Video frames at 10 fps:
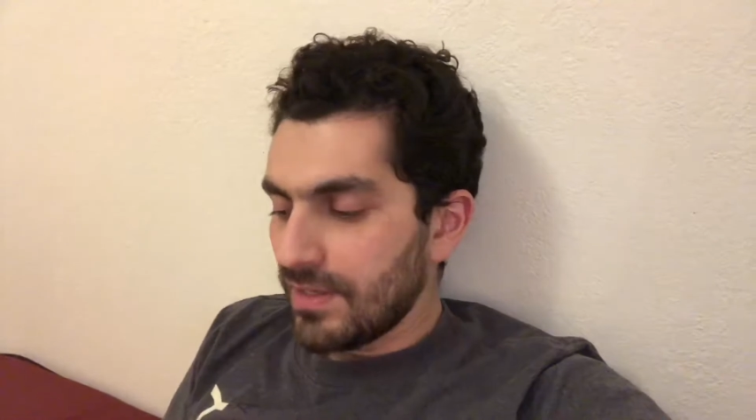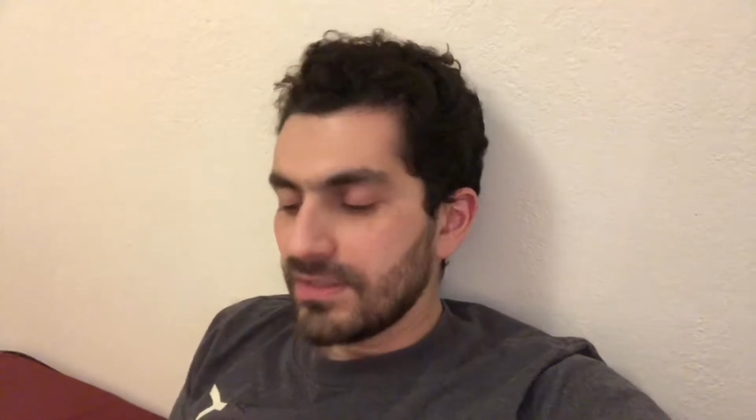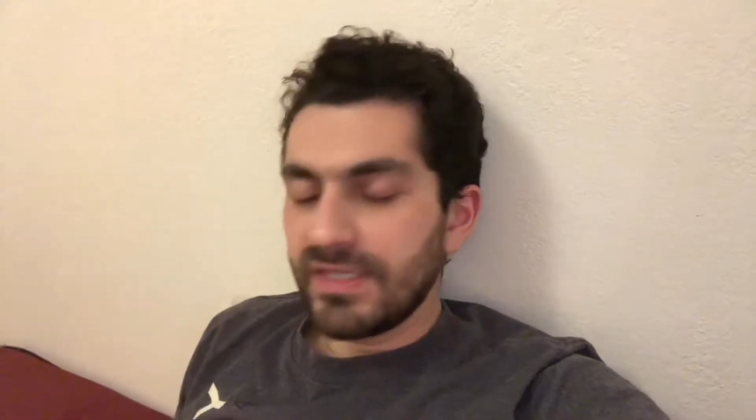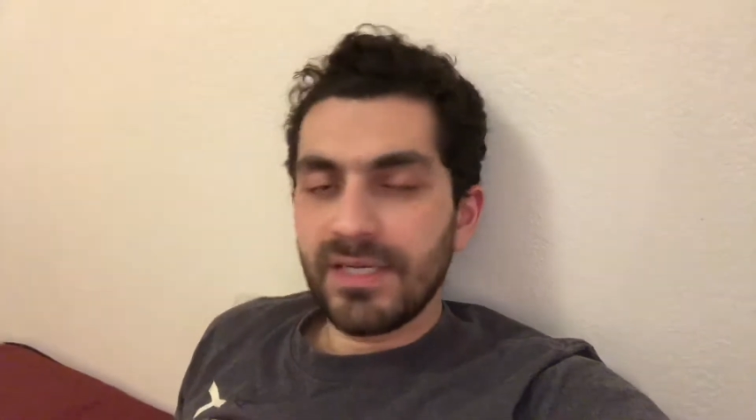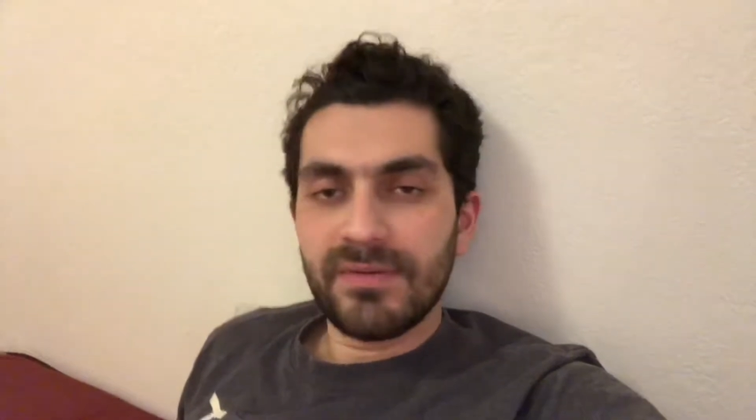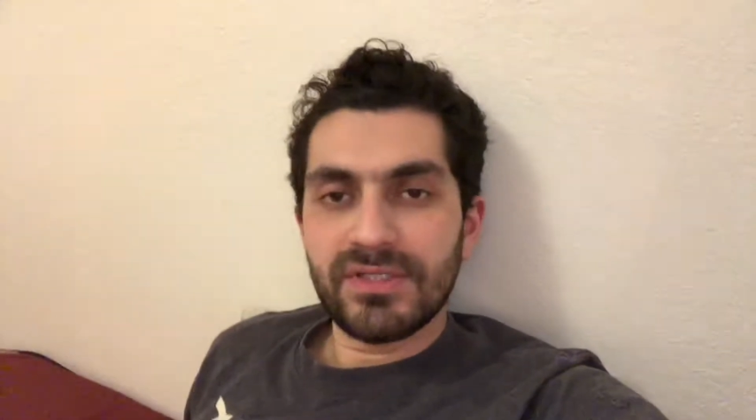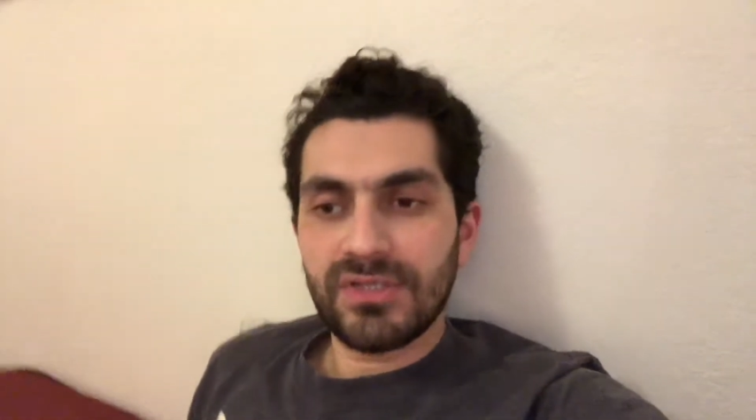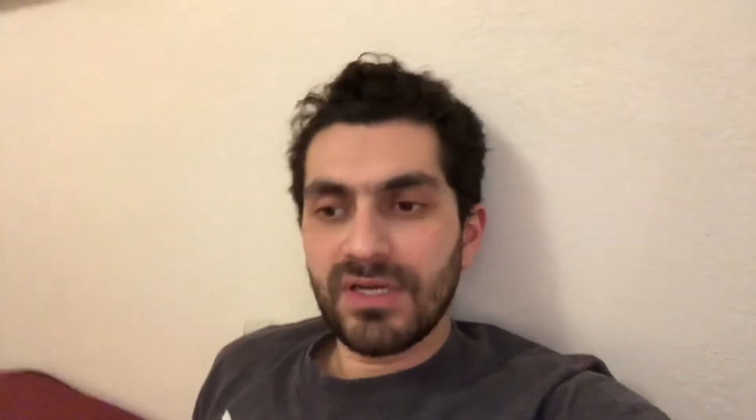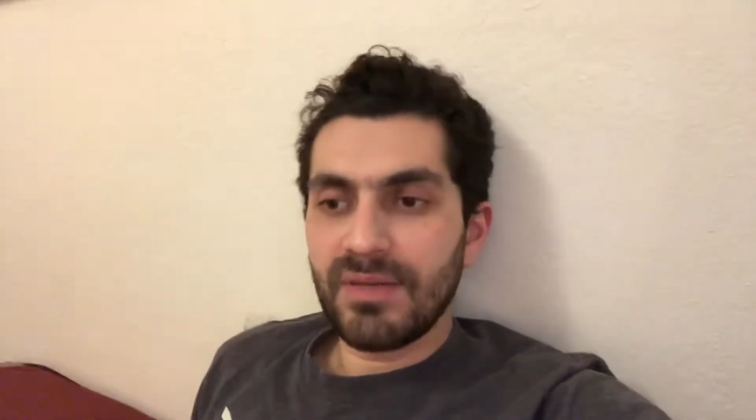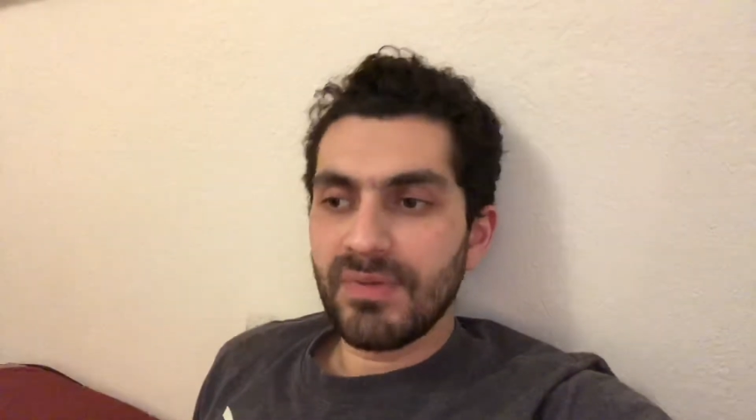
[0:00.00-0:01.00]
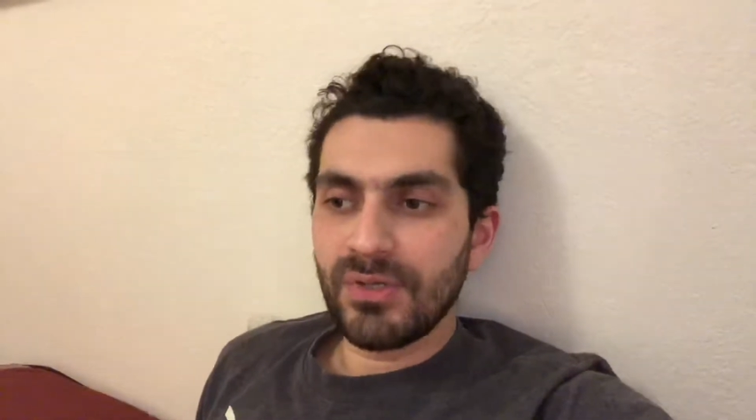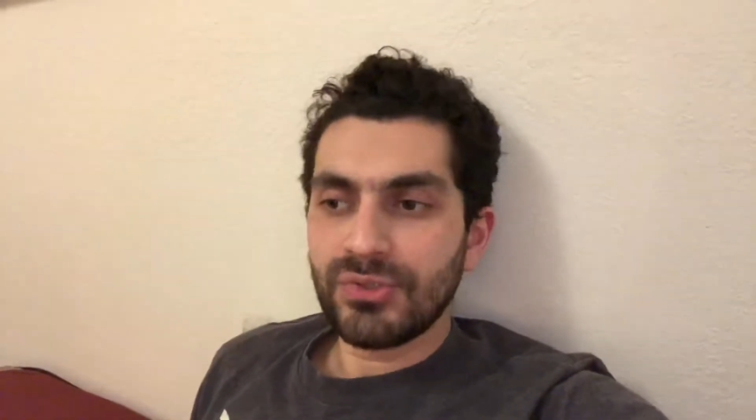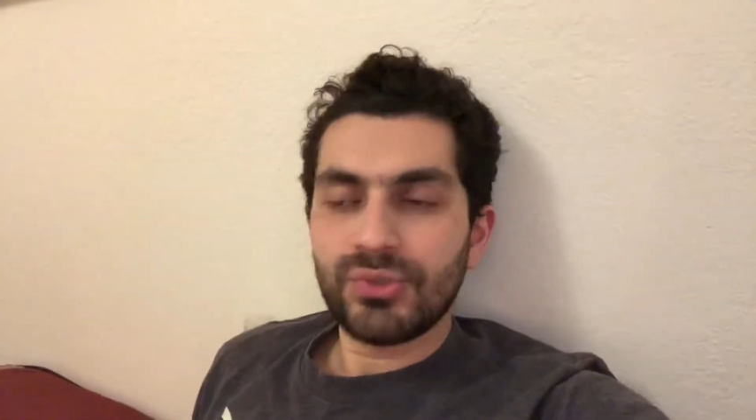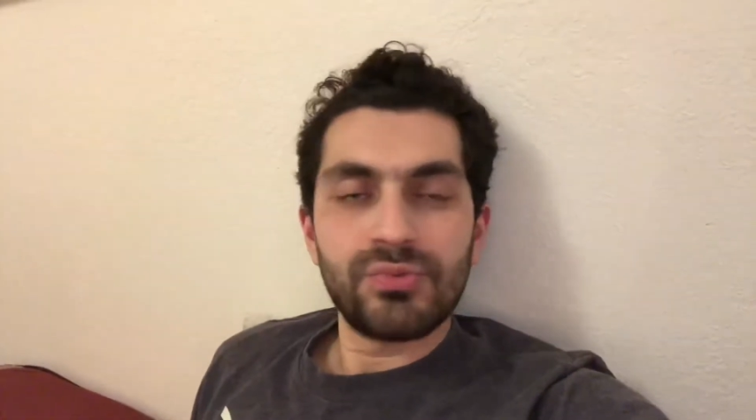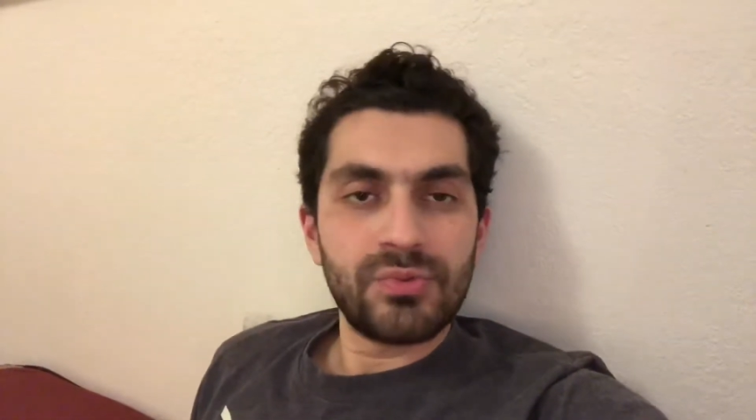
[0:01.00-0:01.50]
Today I want to talk
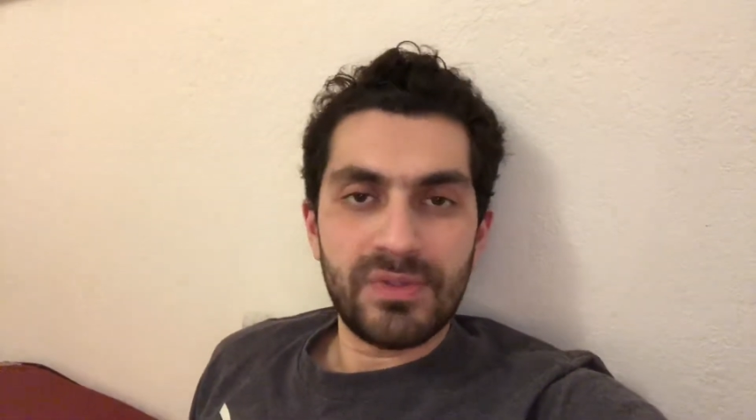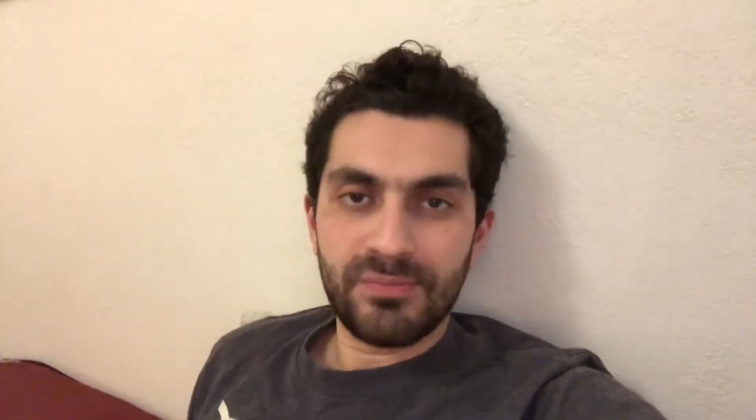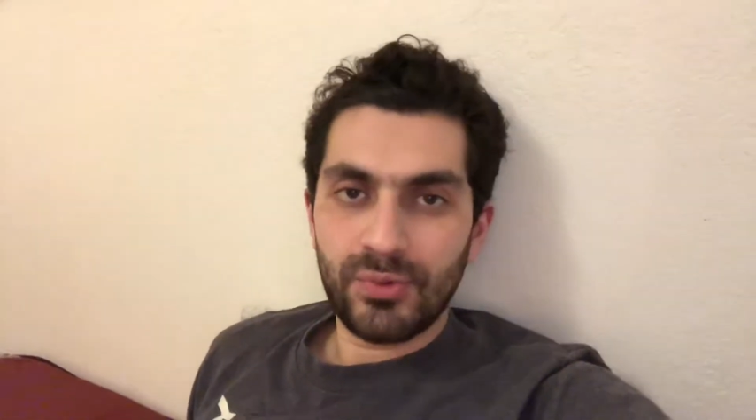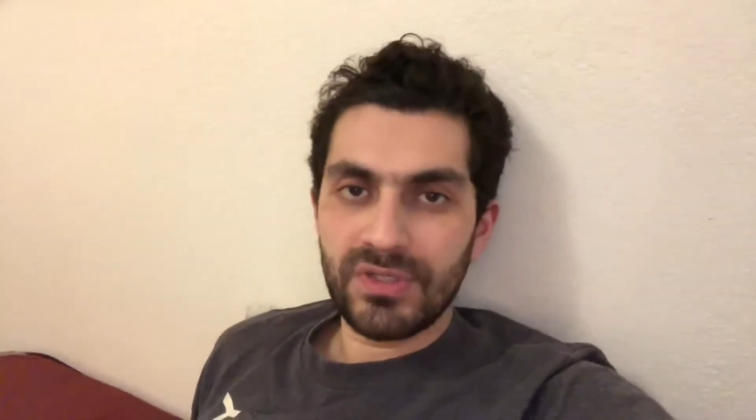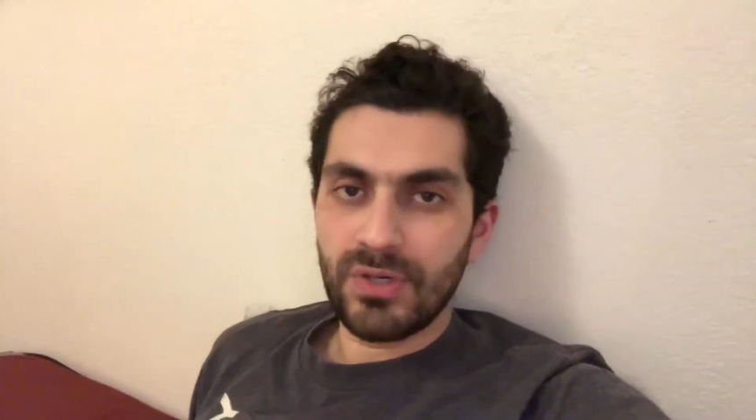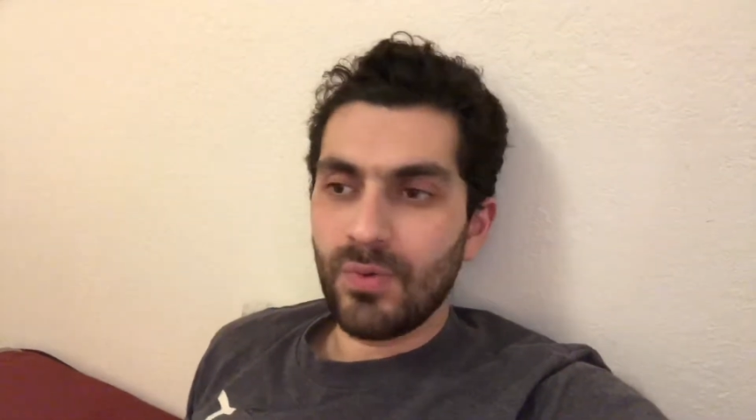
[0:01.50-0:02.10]
about two important